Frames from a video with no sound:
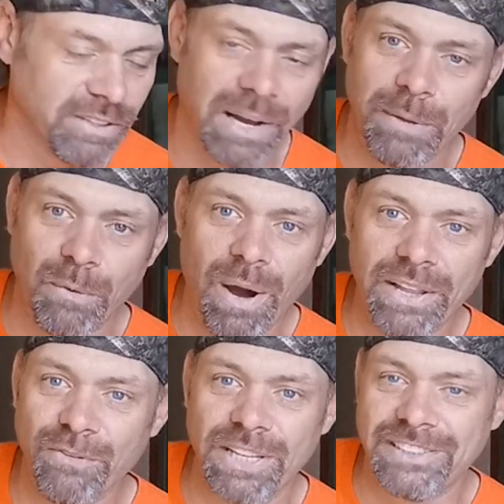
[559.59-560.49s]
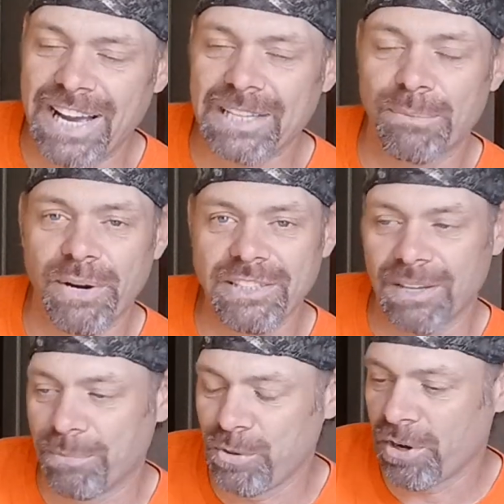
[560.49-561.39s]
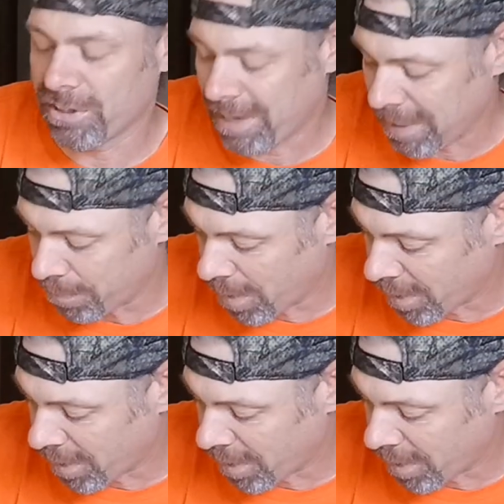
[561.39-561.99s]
I was like, wow, they really jacked the price up, $290.